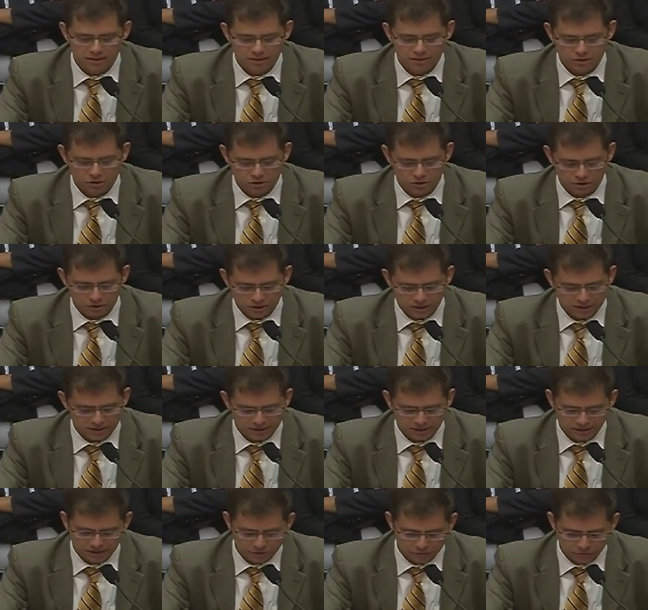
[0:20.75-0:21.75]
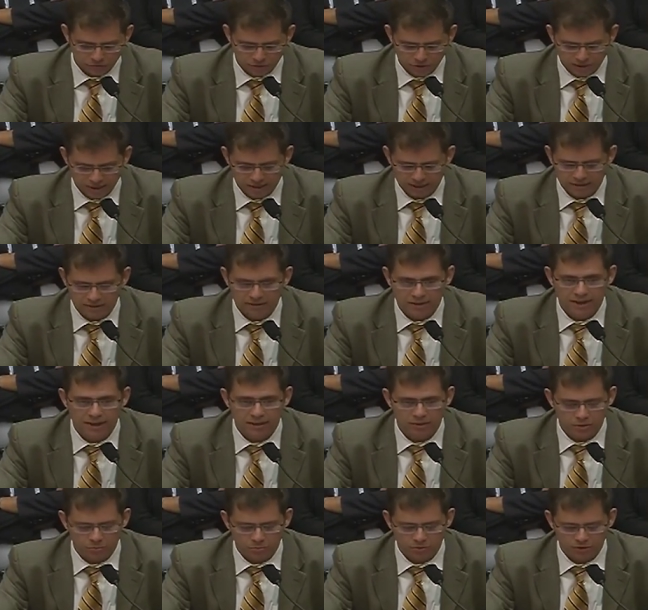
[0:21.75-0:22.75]
Starting in 1948, the
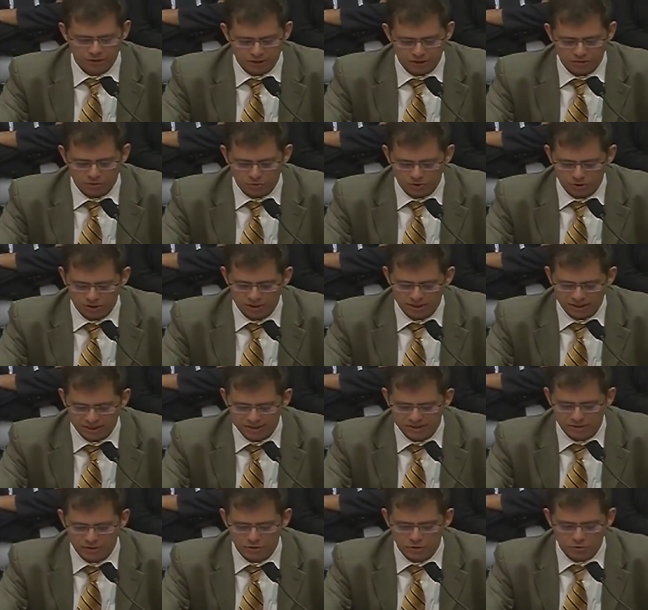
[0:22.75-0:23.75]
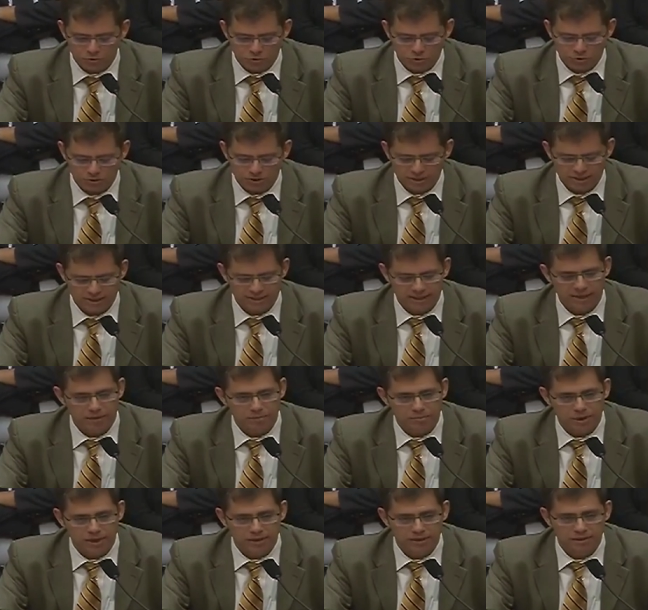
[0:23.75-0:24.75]
Arab League organized a notorious
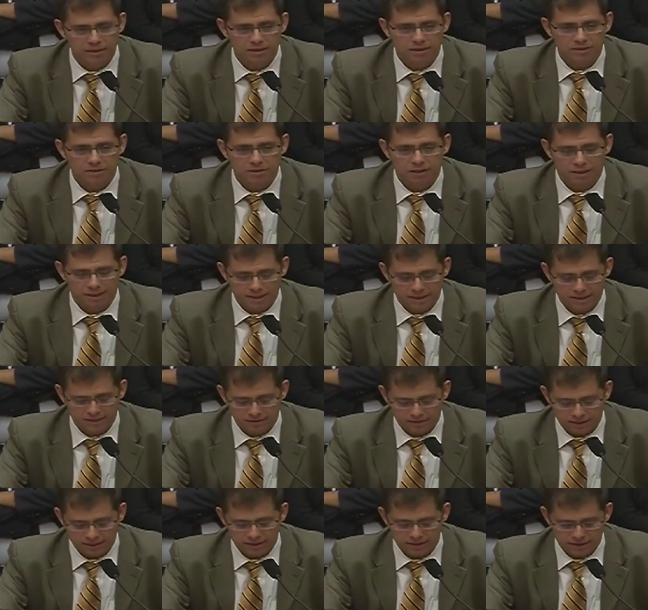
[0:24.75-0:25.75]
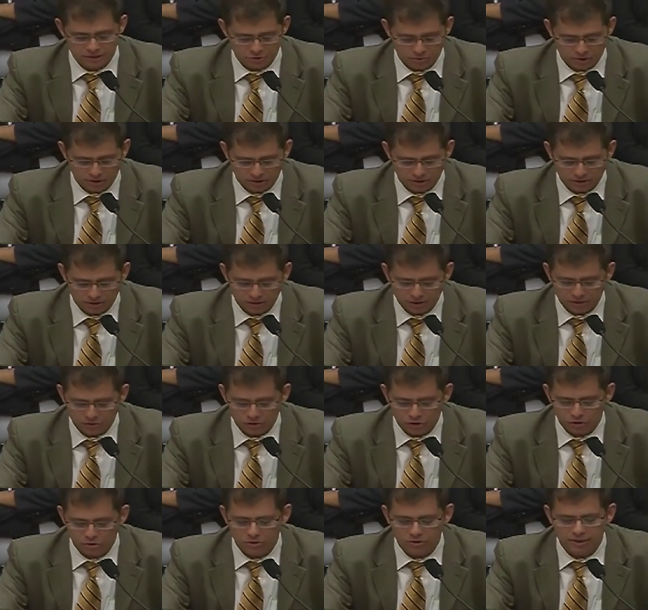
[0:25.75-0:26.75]
campaign to isolate Israel.
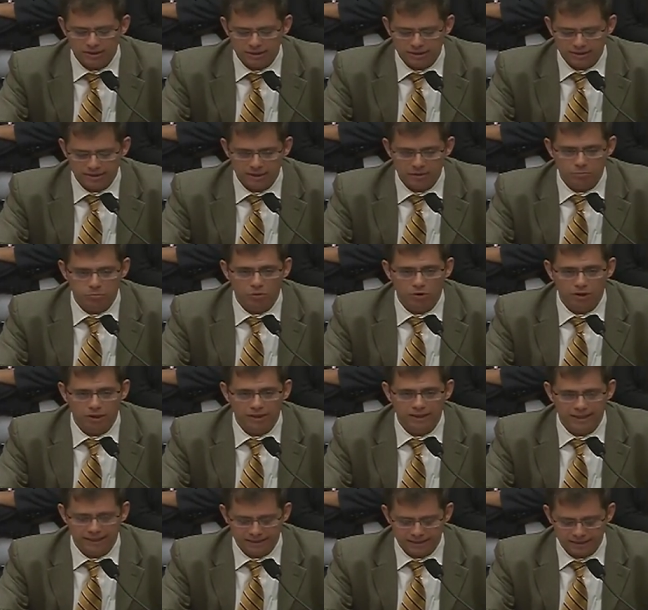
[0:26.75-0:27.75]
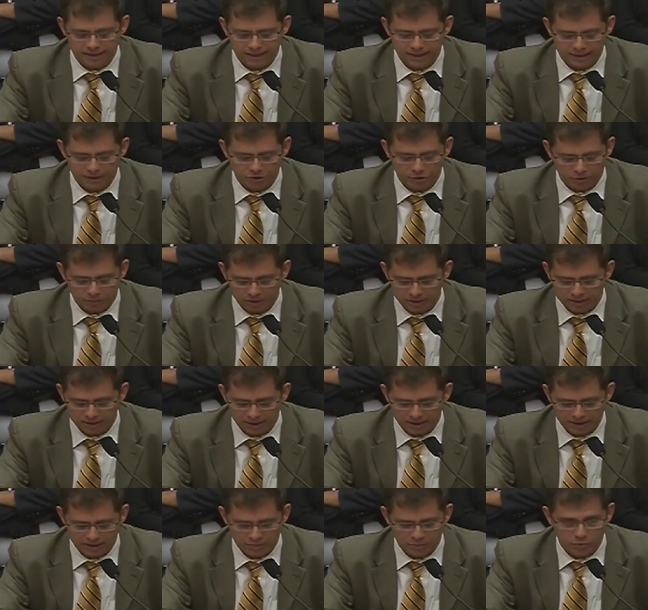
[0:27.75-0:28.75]
Not only did they block any economic
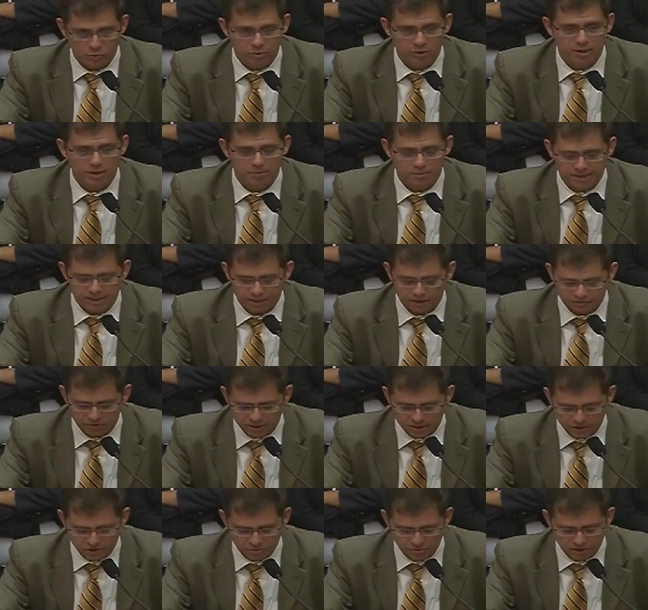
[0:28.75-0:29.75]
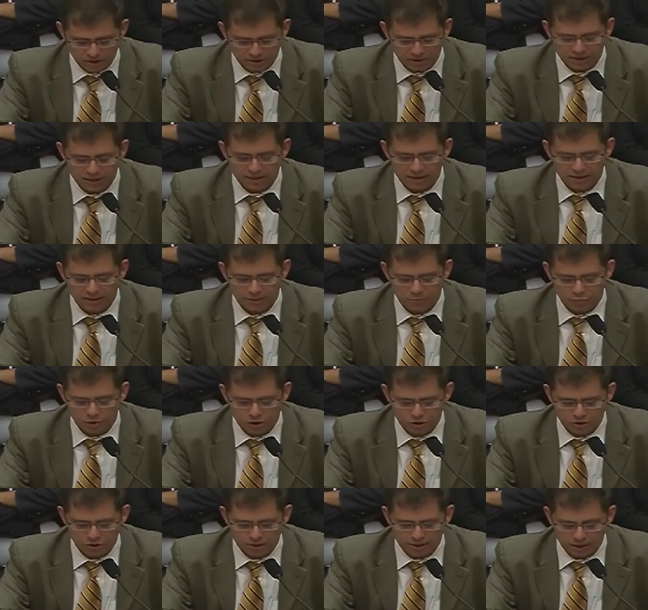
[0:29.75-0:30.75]
ties between themselves and Israel, they
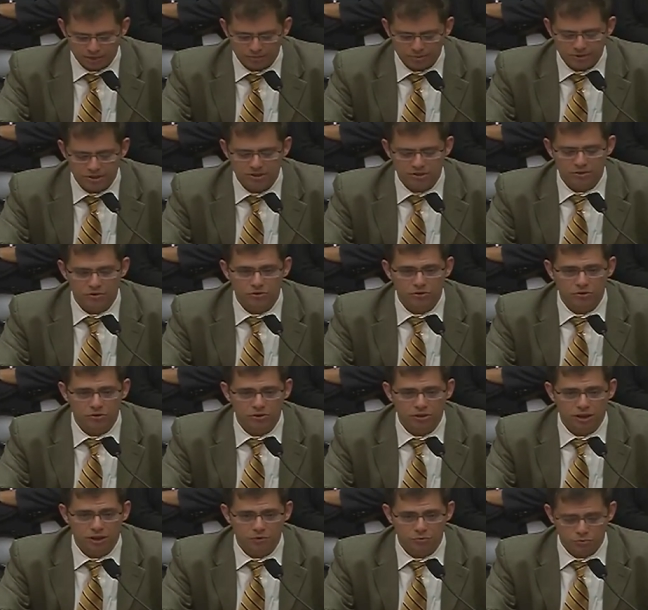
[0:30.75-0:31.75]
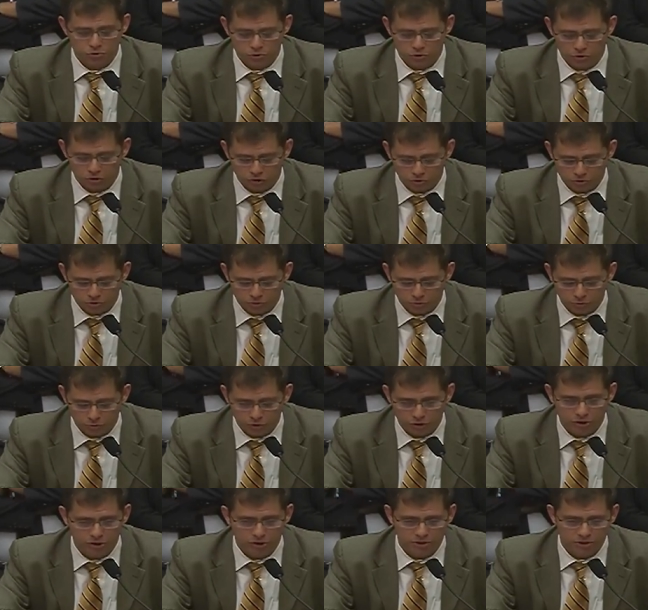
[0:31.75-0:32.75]
pressured companies in third countries to also
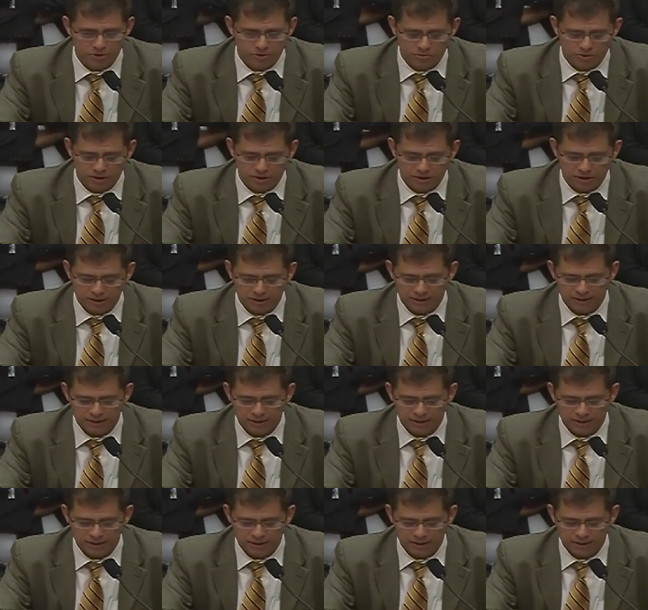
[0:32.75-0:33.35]
boycott Israel.